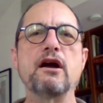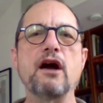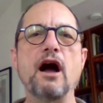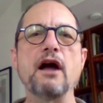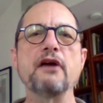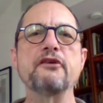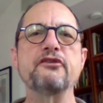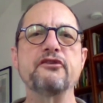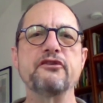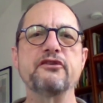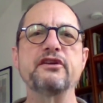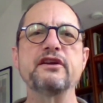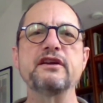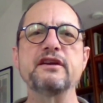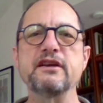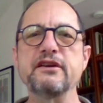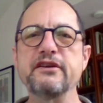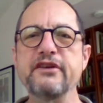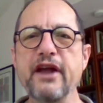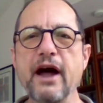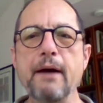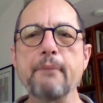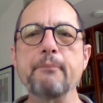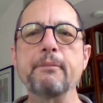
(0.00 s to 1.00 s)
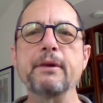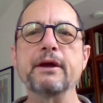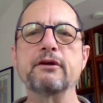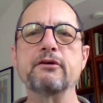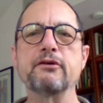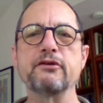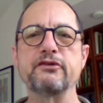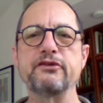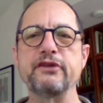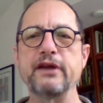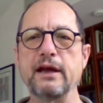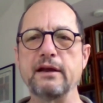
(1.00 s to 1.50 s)
Constantine did not make
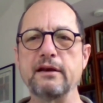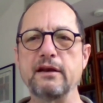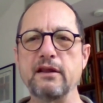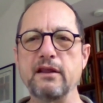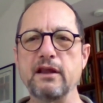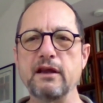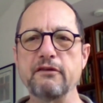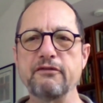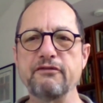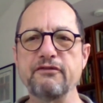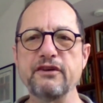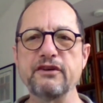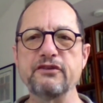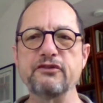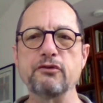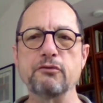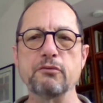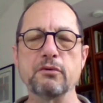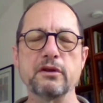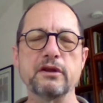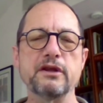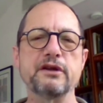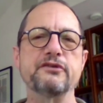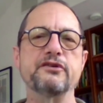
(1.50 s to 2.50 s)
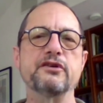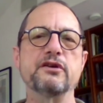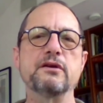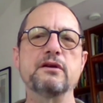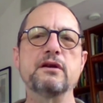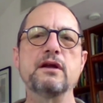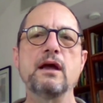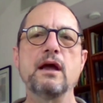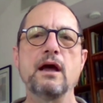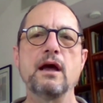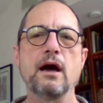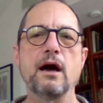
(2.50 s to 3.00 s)
Christianity the official
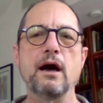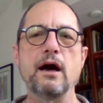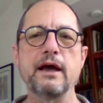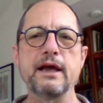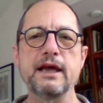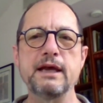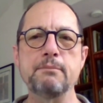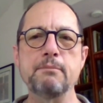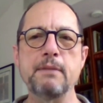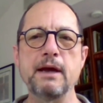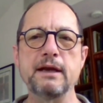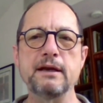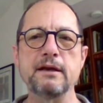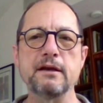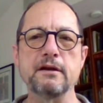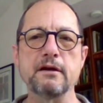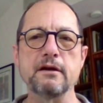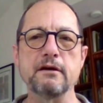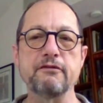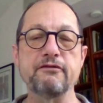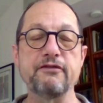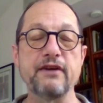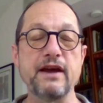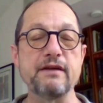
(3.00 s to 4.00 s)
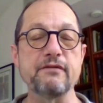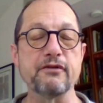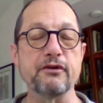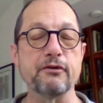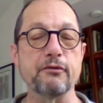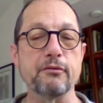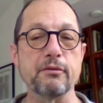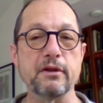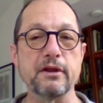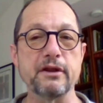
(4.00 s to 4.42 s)
religion. Uh, he made it a favored